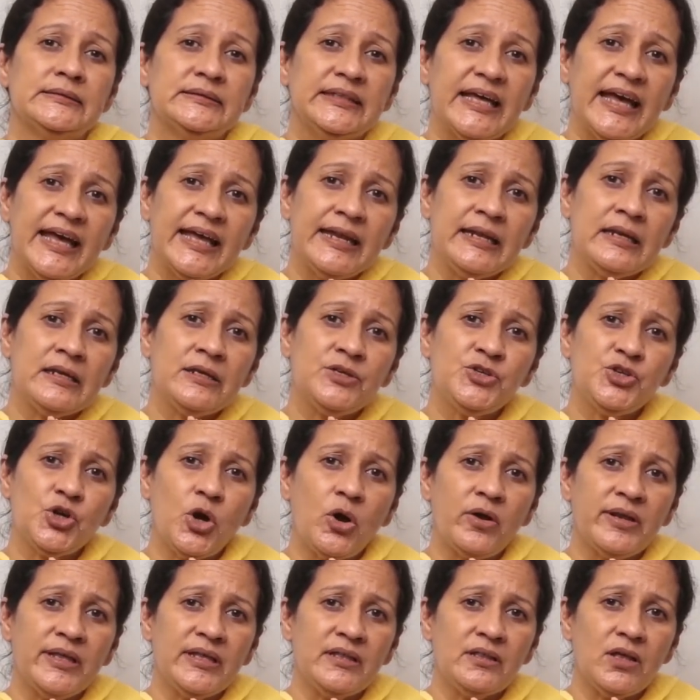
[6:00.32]
Then
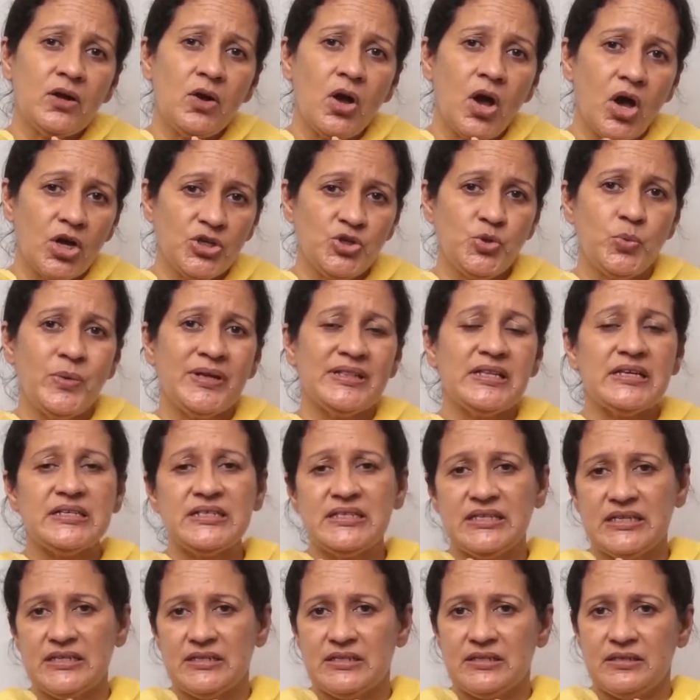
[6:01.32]
during the hot weather
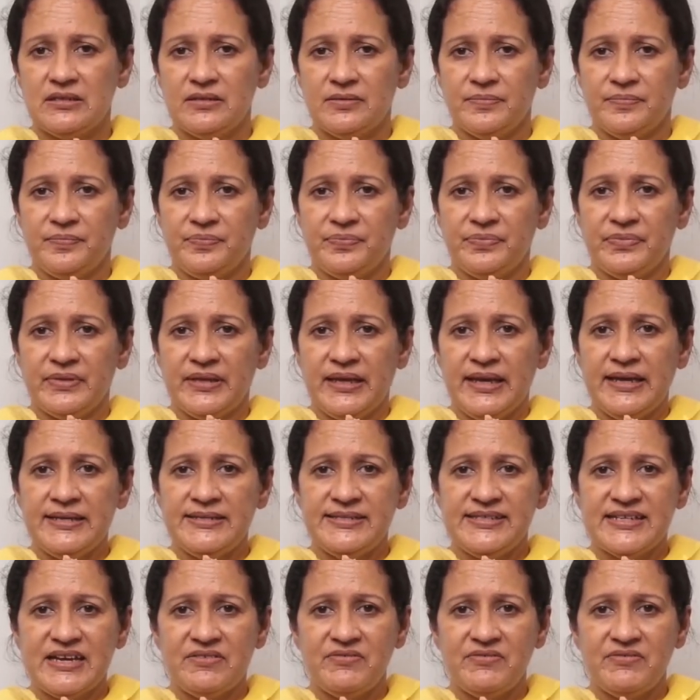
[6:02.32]
season, it